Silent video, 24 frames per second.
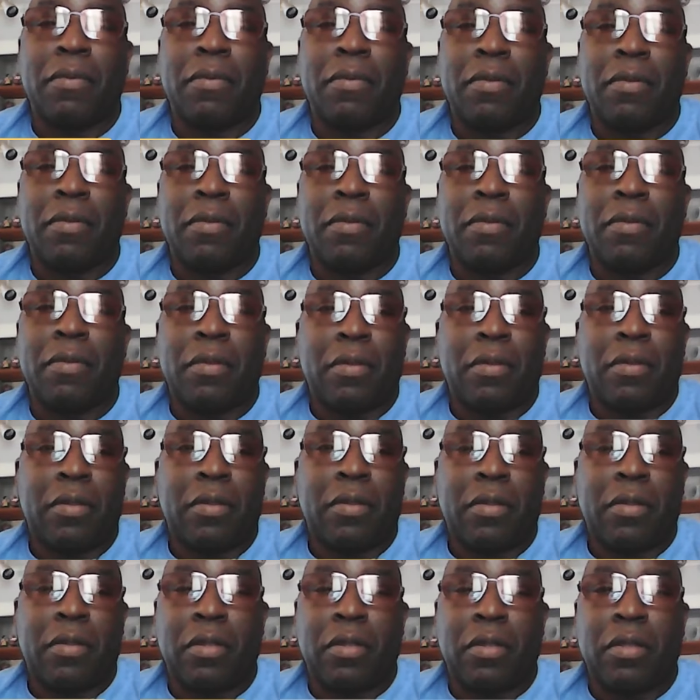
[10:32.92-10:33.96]

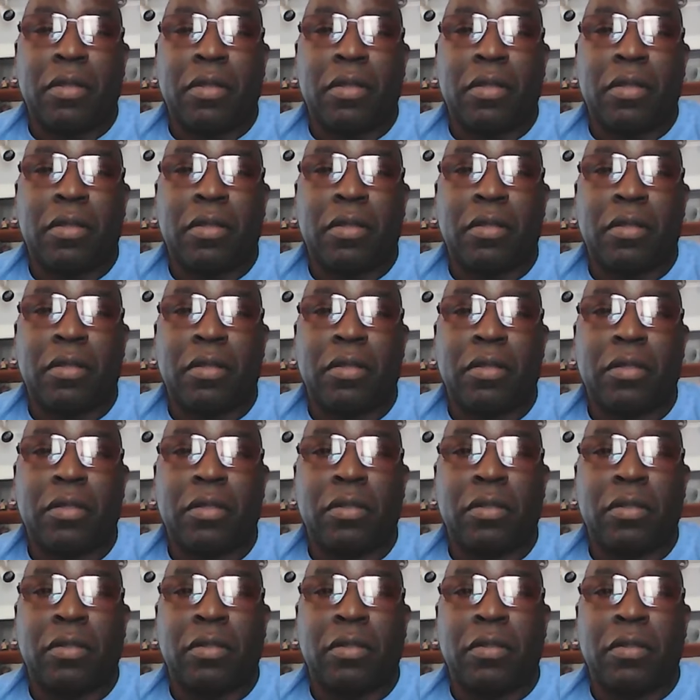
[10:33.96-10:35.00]

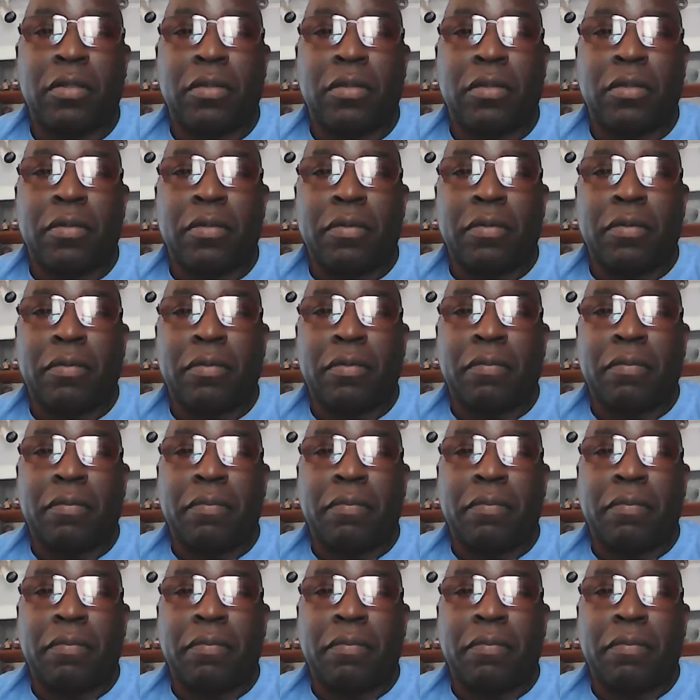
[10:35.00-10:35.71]
This person isn't speaking.